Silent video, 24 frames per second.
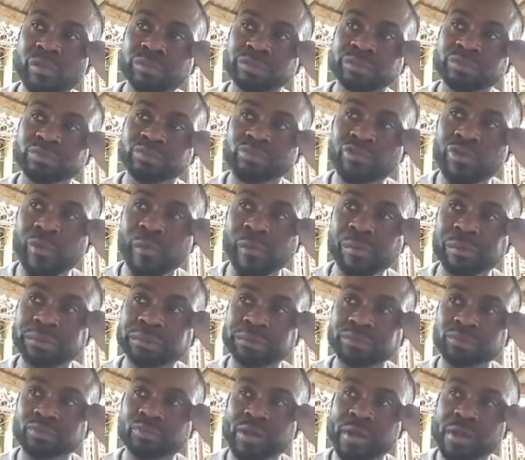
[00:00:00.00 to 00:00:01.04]
the road, so
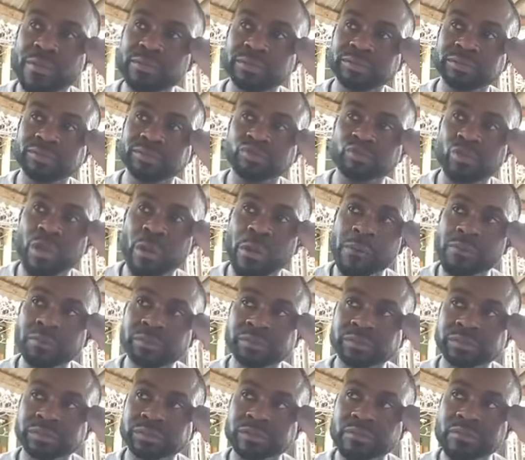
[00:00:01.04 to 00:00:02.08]
right
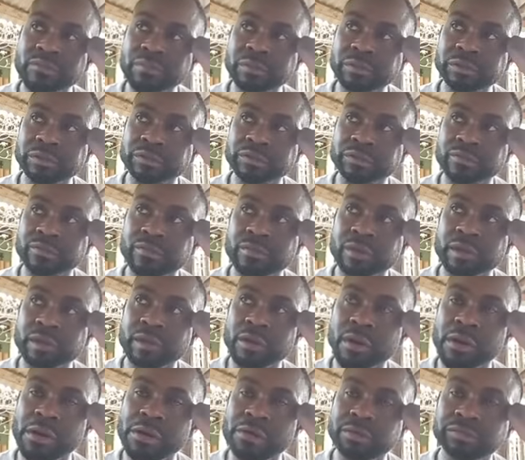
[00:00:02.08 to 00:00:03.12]
at the stoplight,
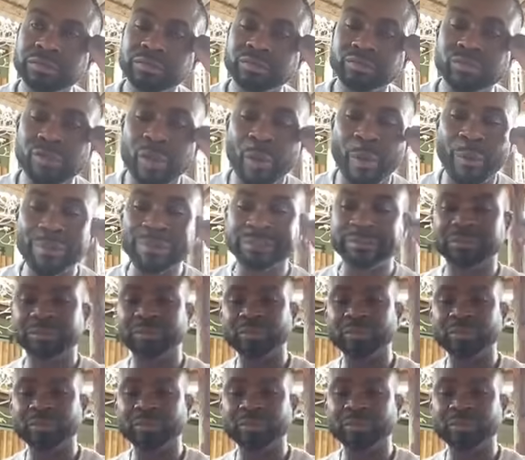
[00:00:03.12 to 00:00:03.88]
crowd. So you remember